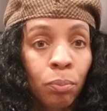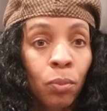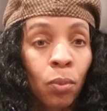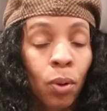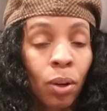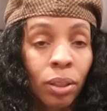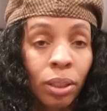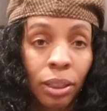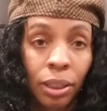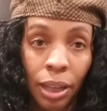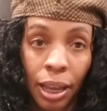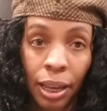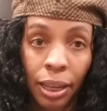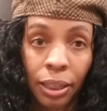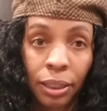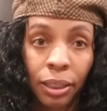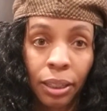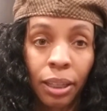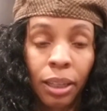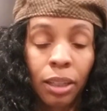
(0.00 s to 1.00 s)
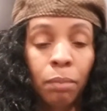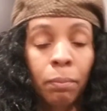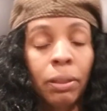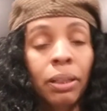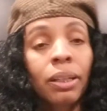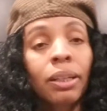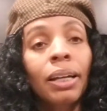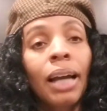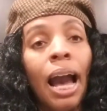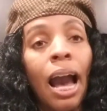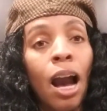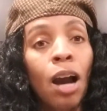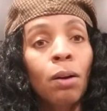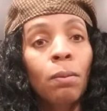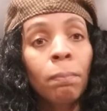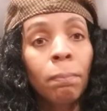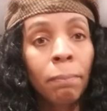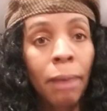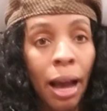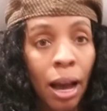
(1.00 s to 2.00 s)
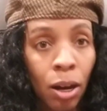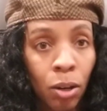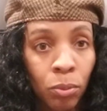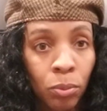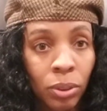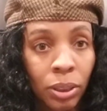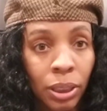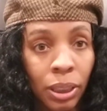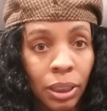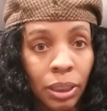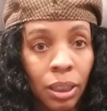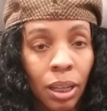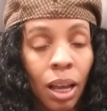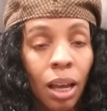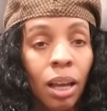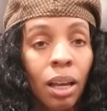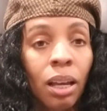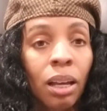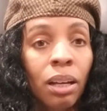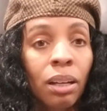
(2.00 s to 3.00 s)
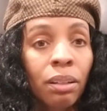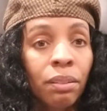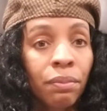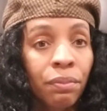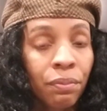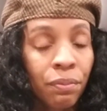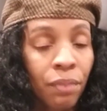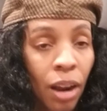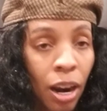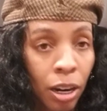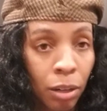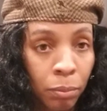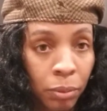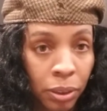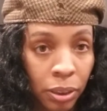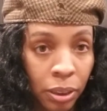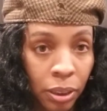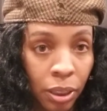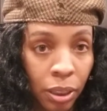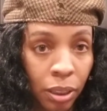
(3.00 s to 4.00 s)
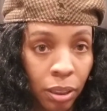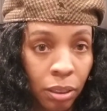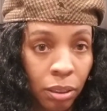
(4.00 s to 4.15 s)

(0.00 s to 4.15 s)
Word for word: more than likely, it'll be a compounding pharmacy.